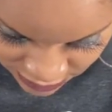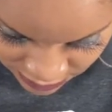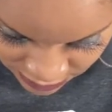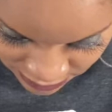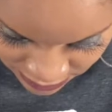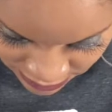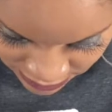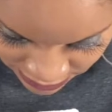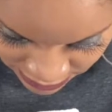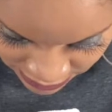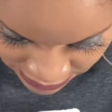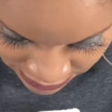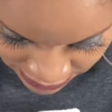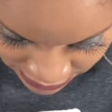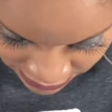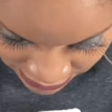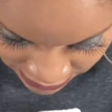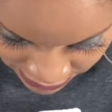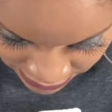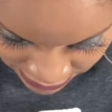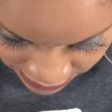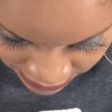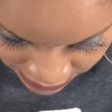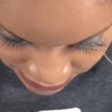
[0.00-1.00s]
What the
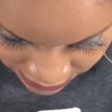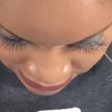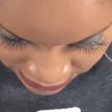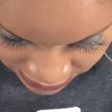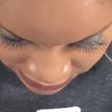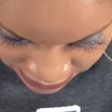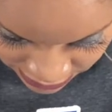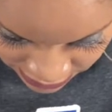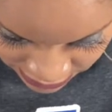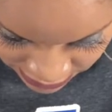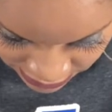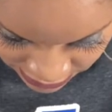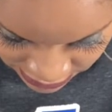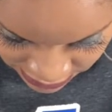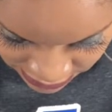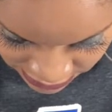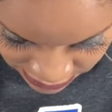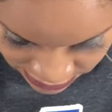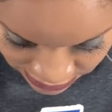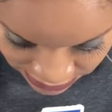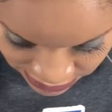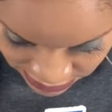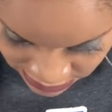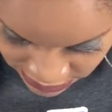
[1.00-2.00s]
heck?
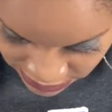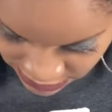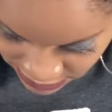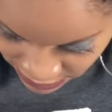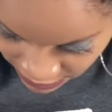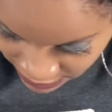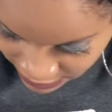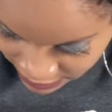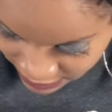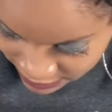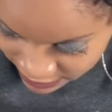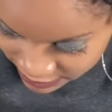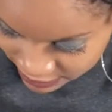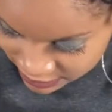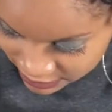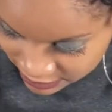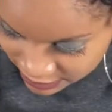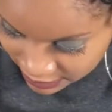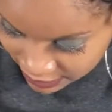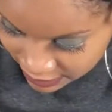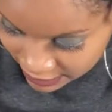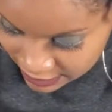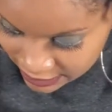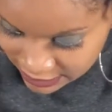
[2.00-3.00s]

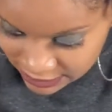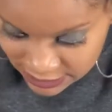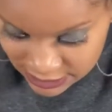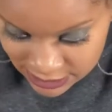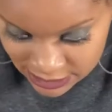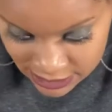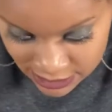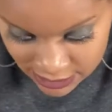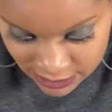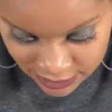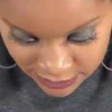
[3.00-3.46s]
Silent Night.